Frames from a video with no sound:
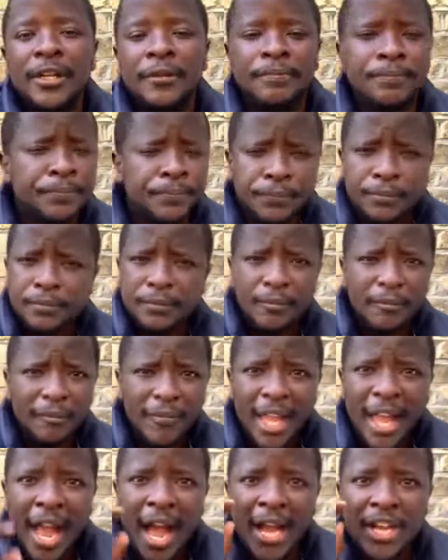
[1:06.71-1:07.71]
And
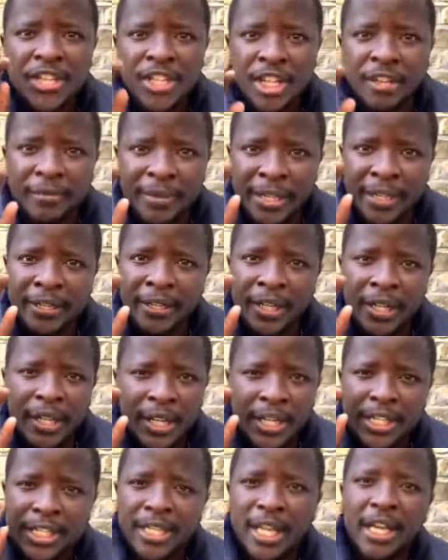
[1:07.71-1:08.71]
actually, I've been
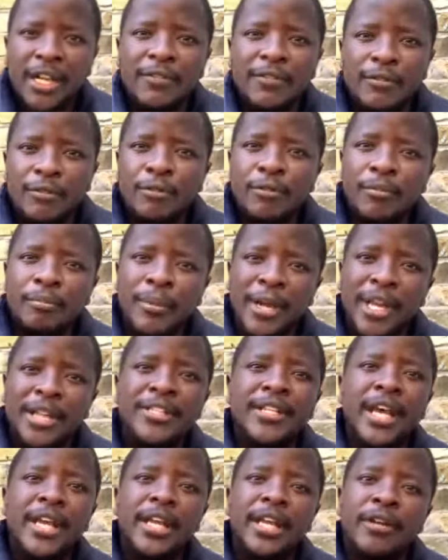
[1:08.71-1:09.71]
just kind of
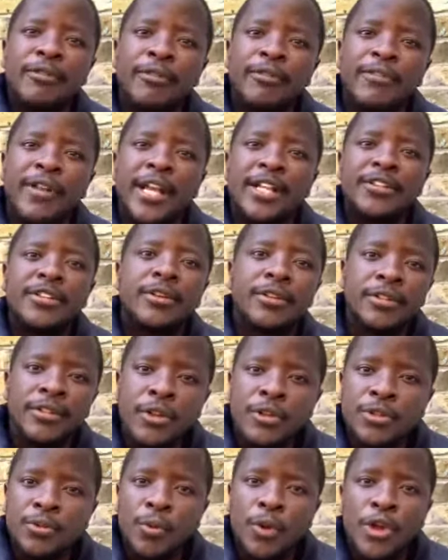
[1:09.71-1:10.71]
meditating and reflecting on
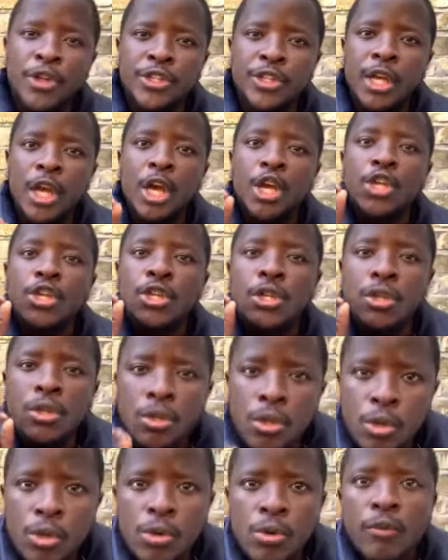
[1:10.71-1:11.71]
those words,
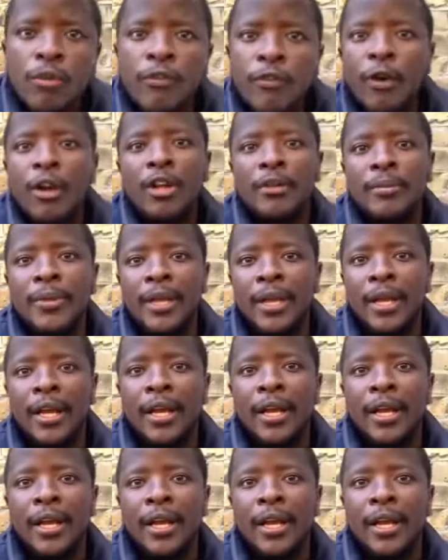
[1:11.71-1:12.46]
you follow me.